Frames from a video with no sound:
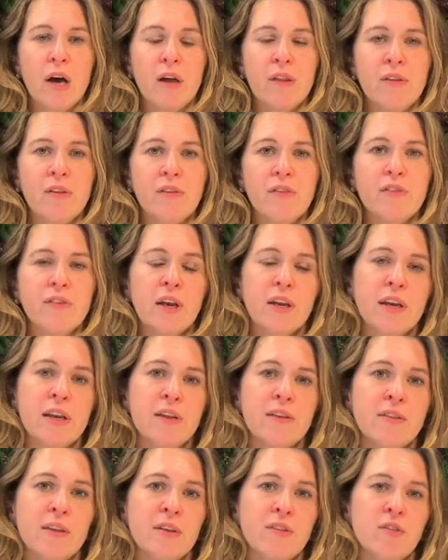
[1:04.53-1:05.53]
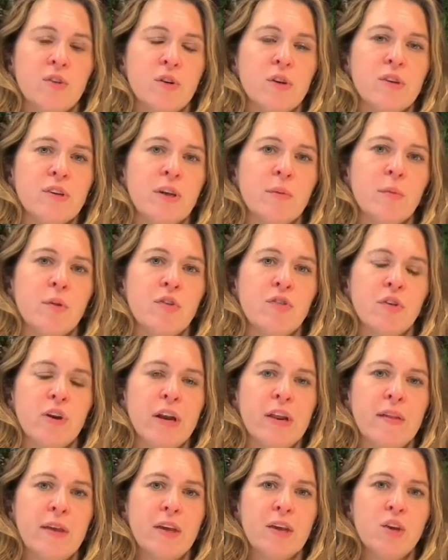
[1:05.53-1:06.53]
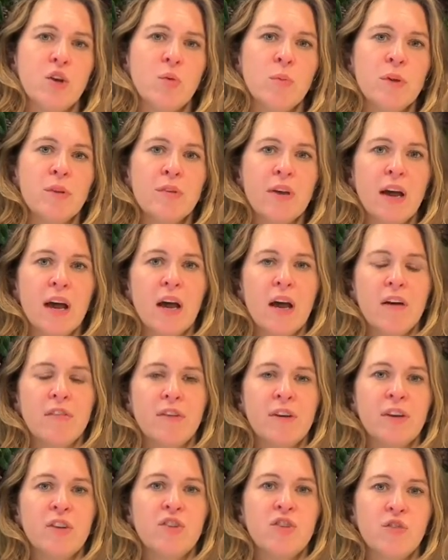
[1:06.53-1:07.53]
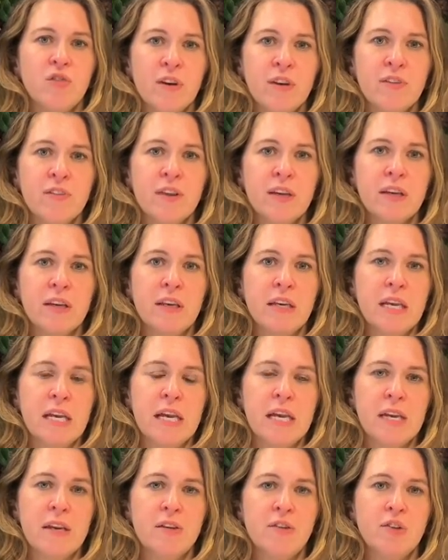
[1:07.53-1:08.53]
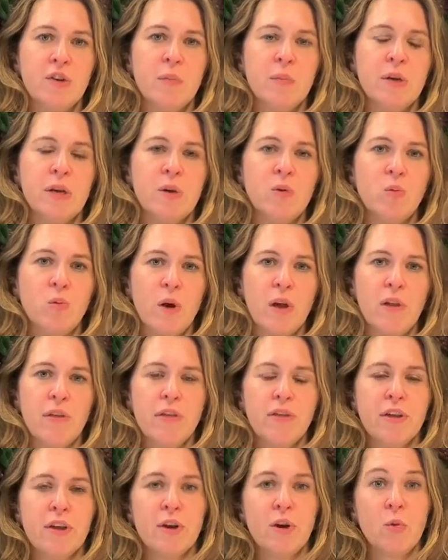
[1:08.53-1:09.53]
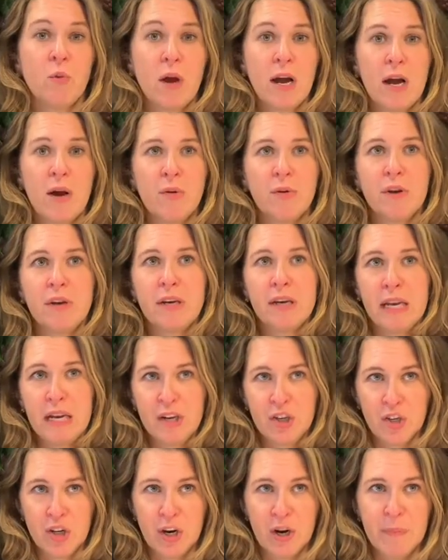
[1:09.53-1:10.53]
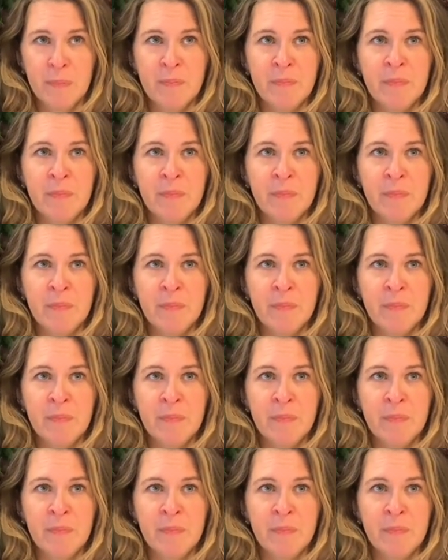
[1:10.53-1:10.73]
these studies that started demonstrating that humans have an intrinsic need to be with and around nature.